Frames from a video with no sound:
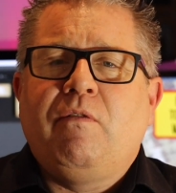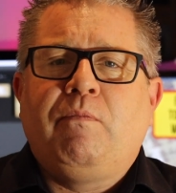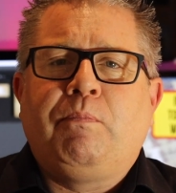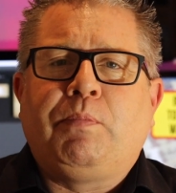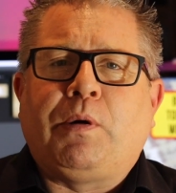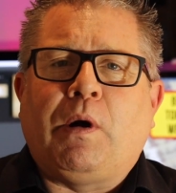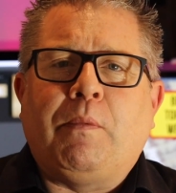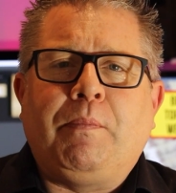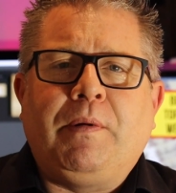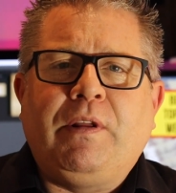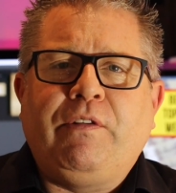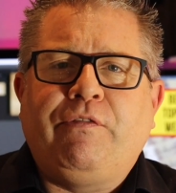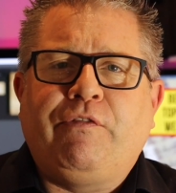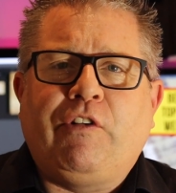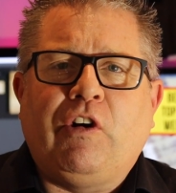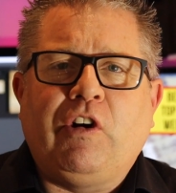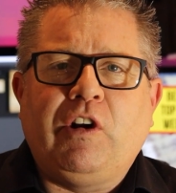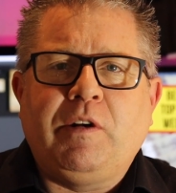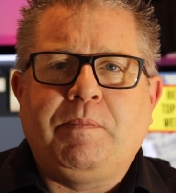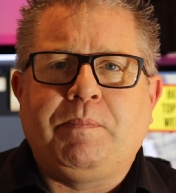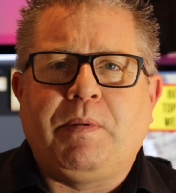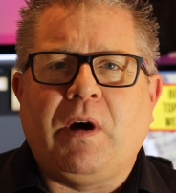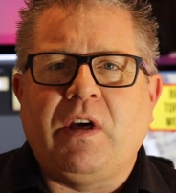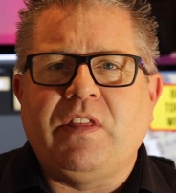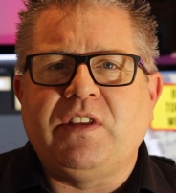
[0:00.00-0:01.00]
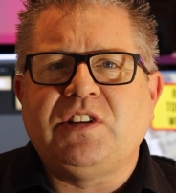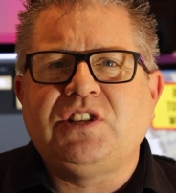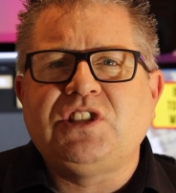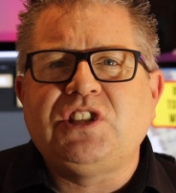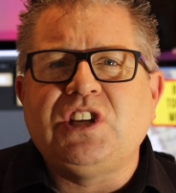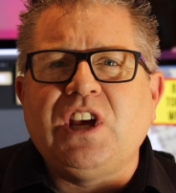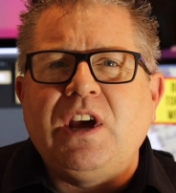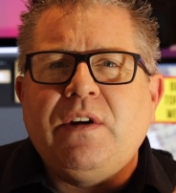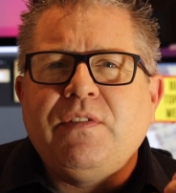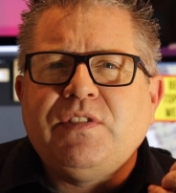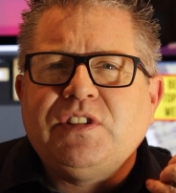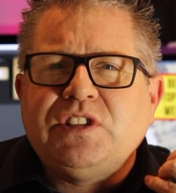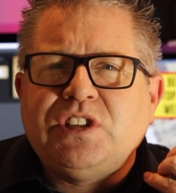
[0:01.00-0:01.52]
probably followed by the
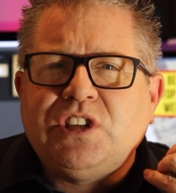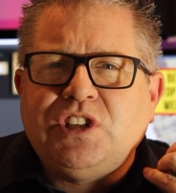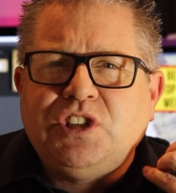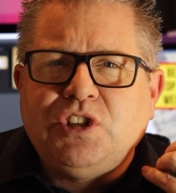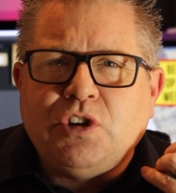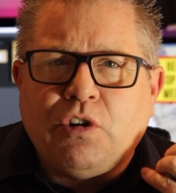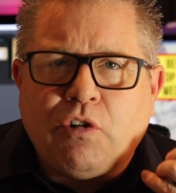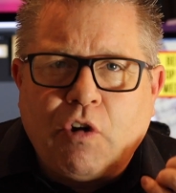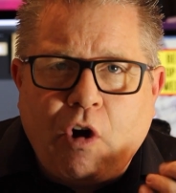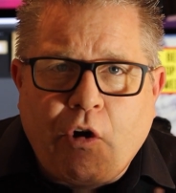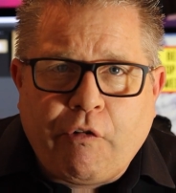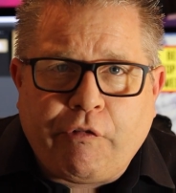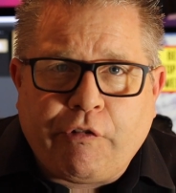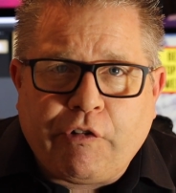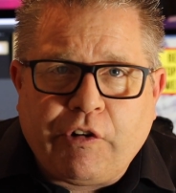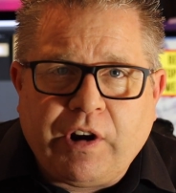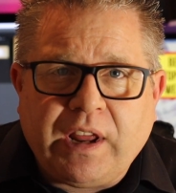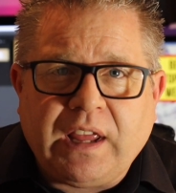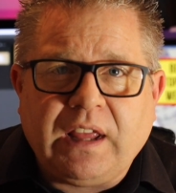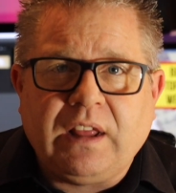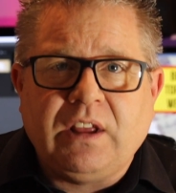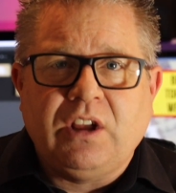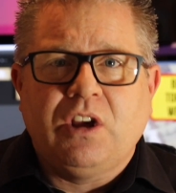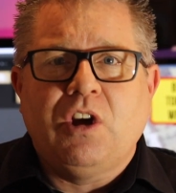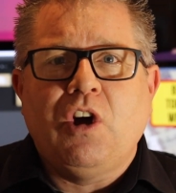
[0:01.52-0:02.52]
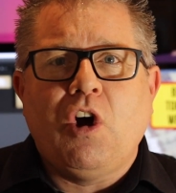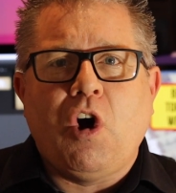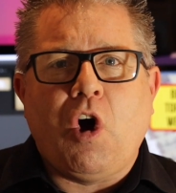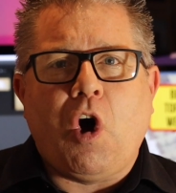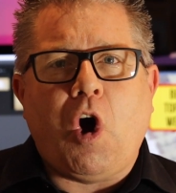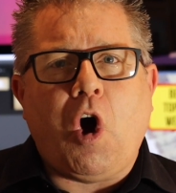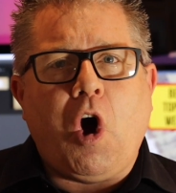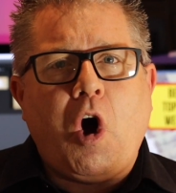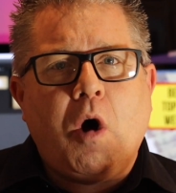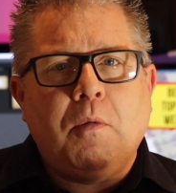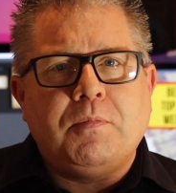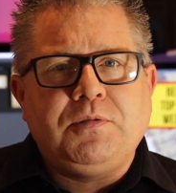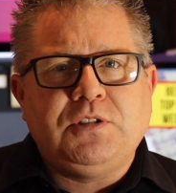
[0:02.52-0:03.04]
services you're offering,
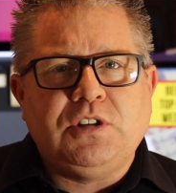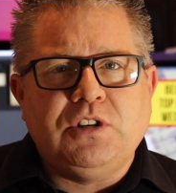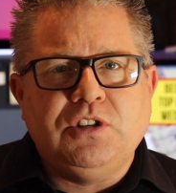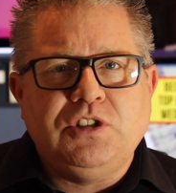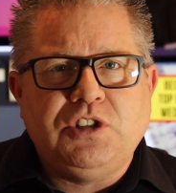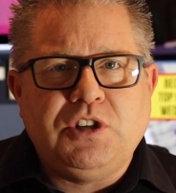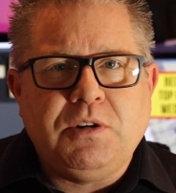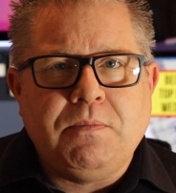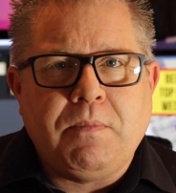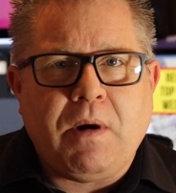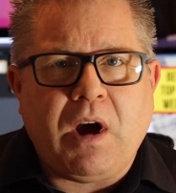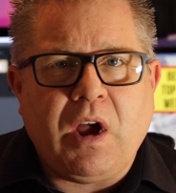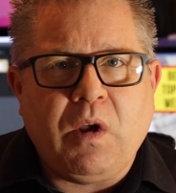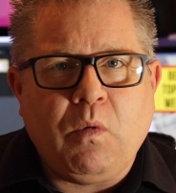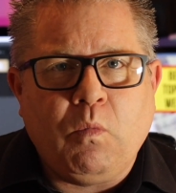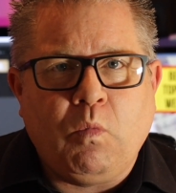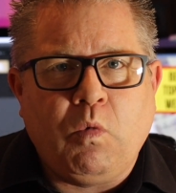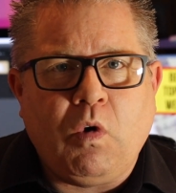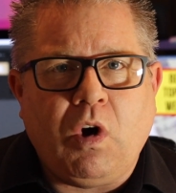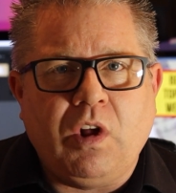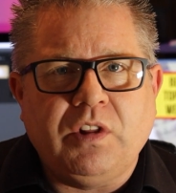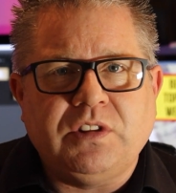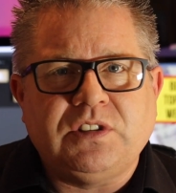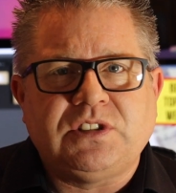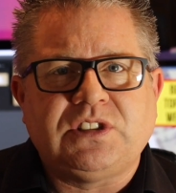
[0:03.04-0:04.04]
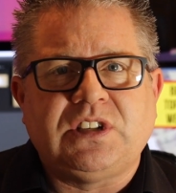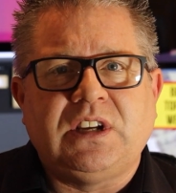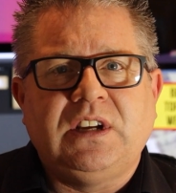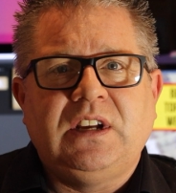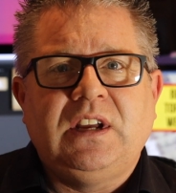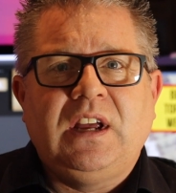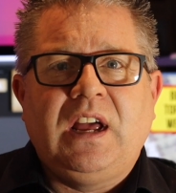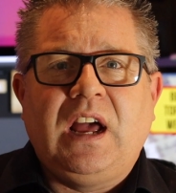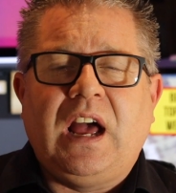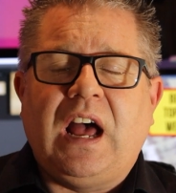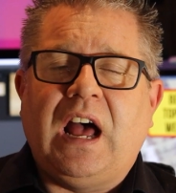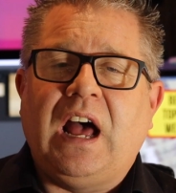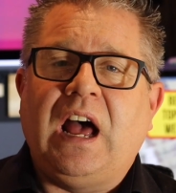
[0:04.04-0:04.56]
options you might want
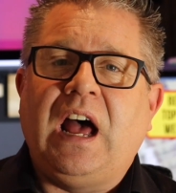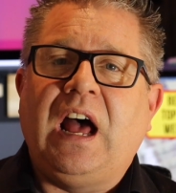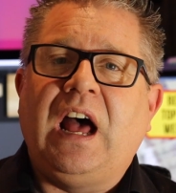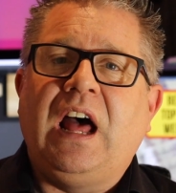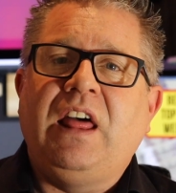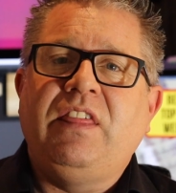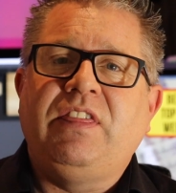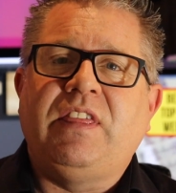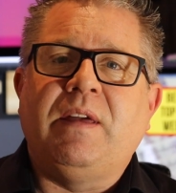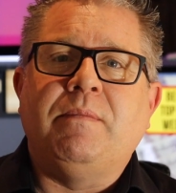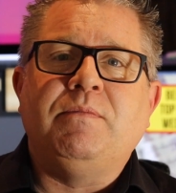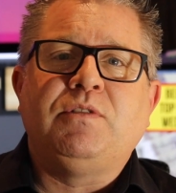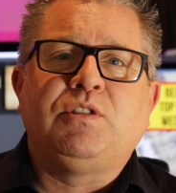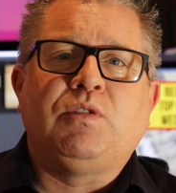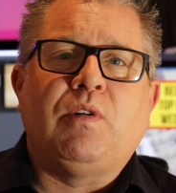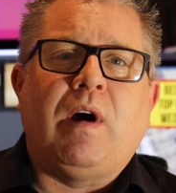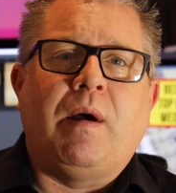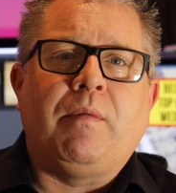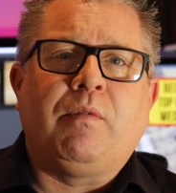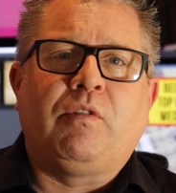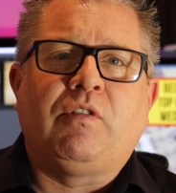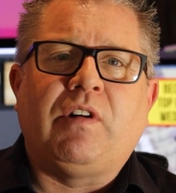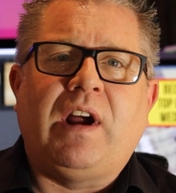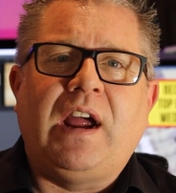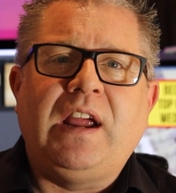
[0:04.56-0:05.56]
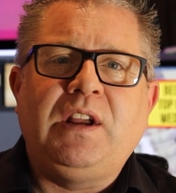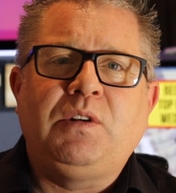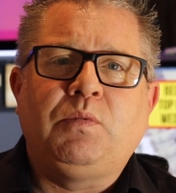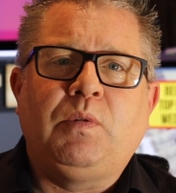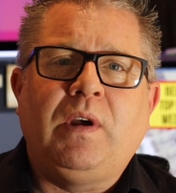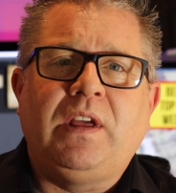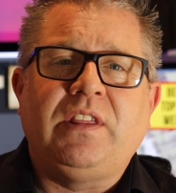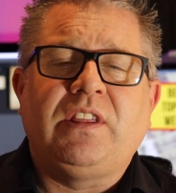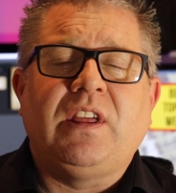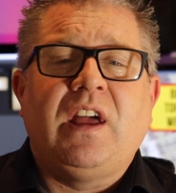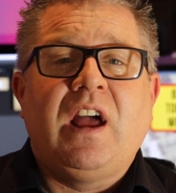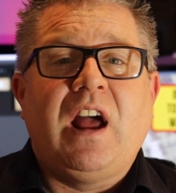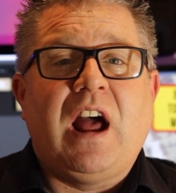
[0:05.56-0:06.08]
them to upgrade
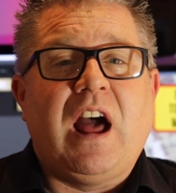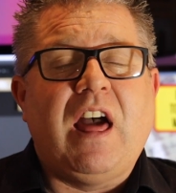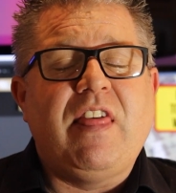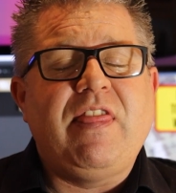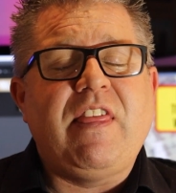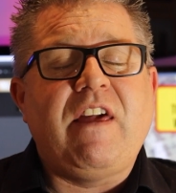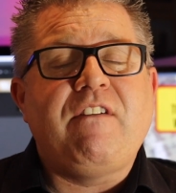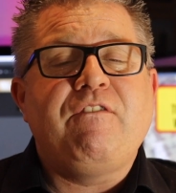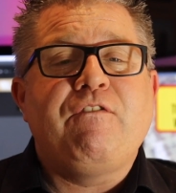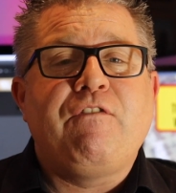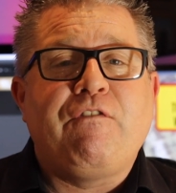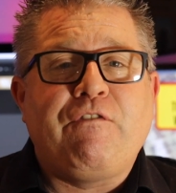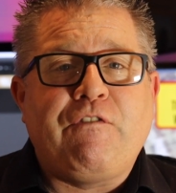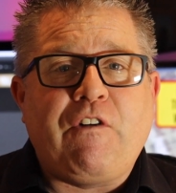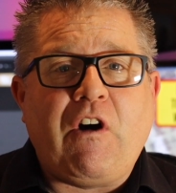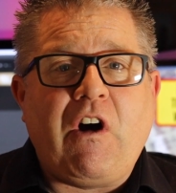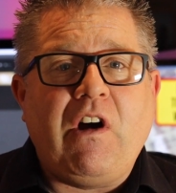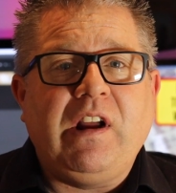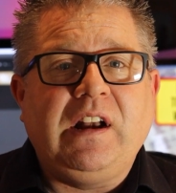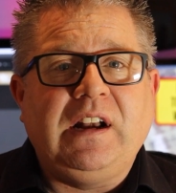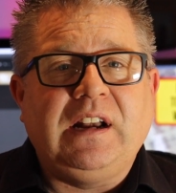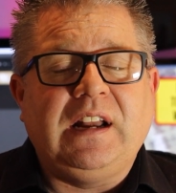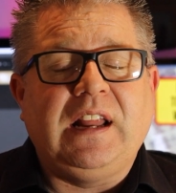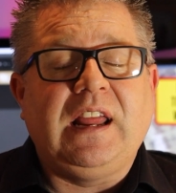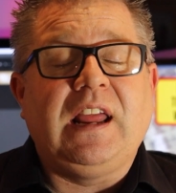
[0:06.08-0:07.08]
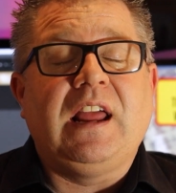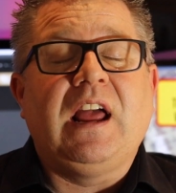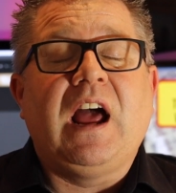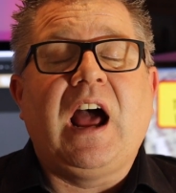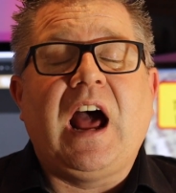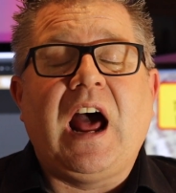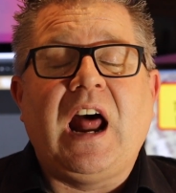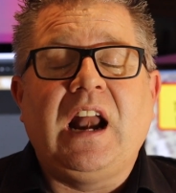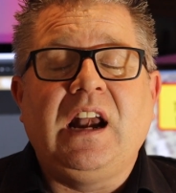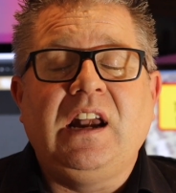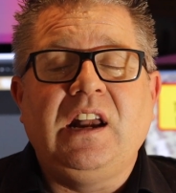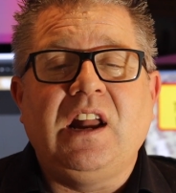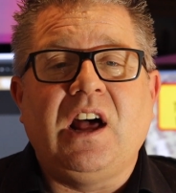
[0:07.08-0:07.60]
with, and then finally,
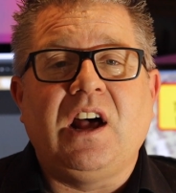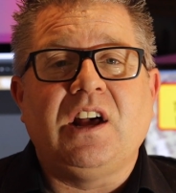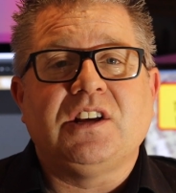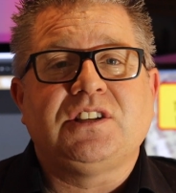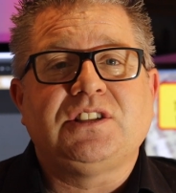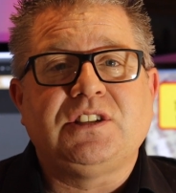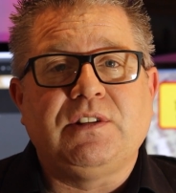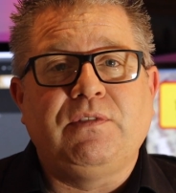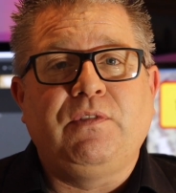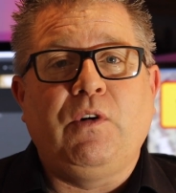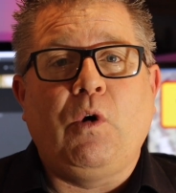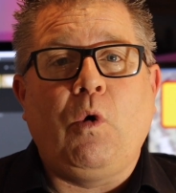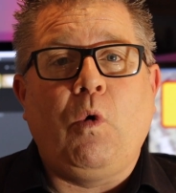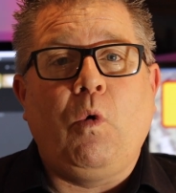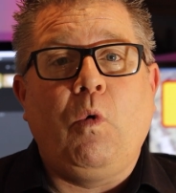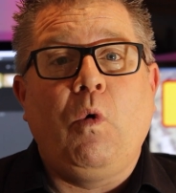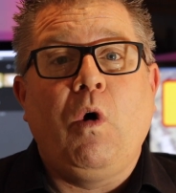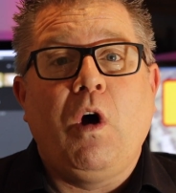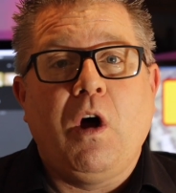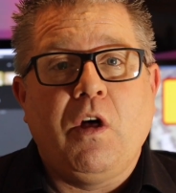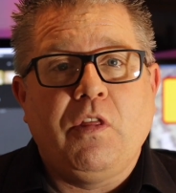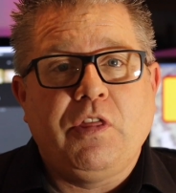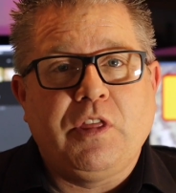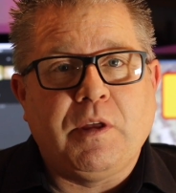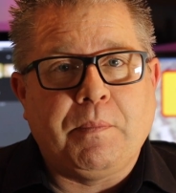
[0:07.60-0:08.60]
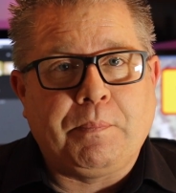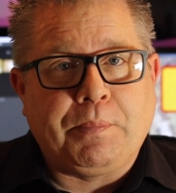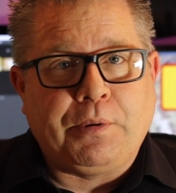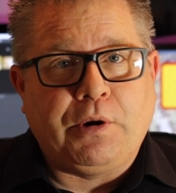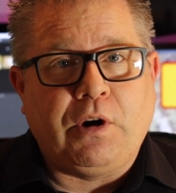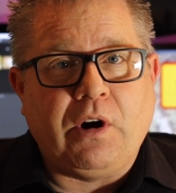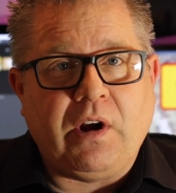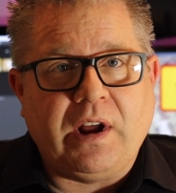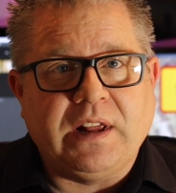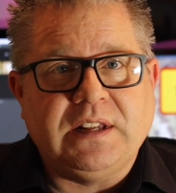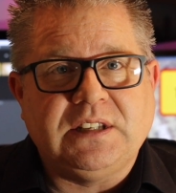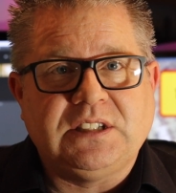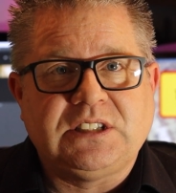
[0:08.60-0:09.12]
and last of all, the
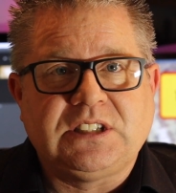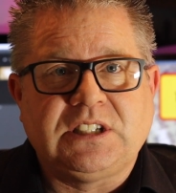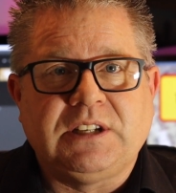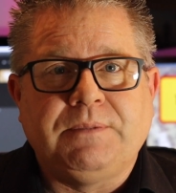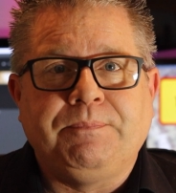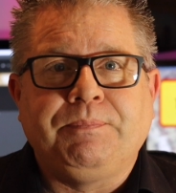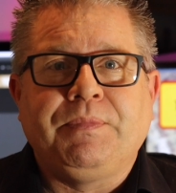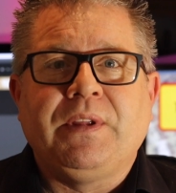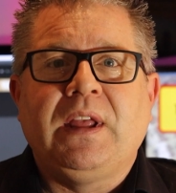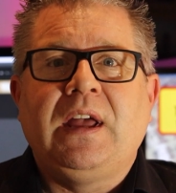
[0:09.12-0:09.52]
price.